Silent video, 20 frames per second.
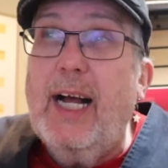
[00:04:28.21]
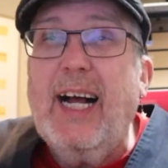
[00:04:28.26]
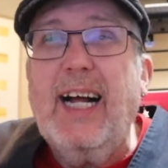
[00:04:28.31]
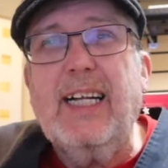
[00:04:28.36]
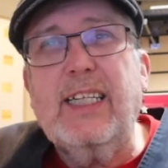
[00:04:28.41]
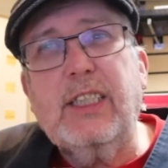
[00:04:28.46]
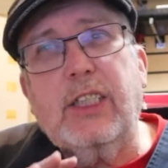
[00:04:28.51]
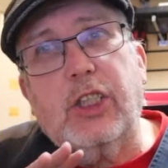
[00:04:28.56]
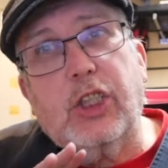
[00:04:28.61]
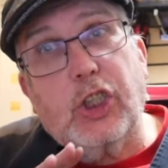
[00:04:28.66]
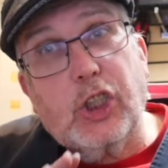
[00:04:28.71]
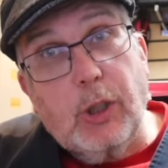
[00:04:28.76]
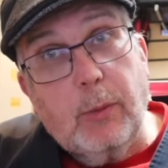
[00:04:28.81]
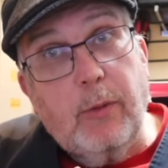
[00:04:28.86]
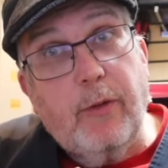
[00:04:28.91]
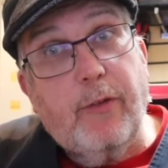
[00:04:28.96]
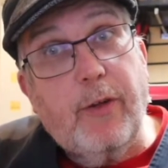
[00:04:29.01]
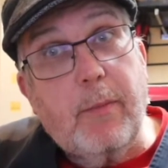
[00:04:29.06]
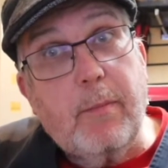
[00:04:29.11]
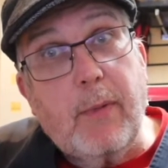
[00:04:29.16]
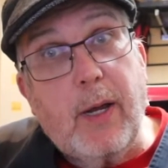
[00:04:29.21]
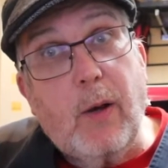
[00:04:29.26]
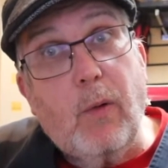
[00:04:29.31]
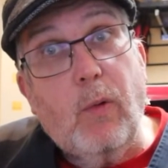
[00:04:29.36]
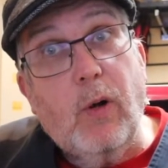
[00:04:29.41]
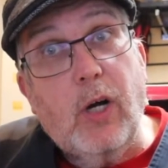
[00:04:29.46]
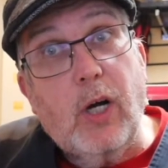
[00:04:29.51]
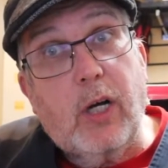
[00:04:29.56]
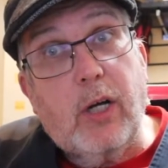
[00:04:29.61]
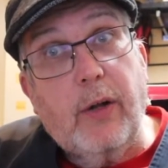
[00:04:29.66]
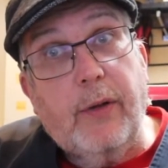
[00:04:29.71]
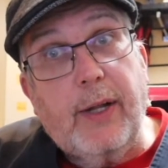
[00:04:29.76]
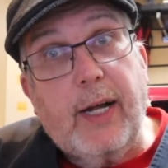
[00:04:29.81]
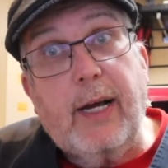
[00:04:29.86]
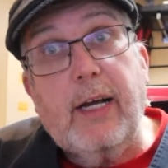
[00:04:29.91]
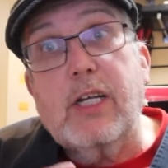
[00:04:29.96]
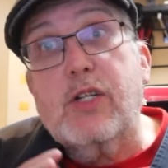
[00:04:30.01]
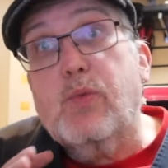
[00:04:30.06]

and some of it may work on that.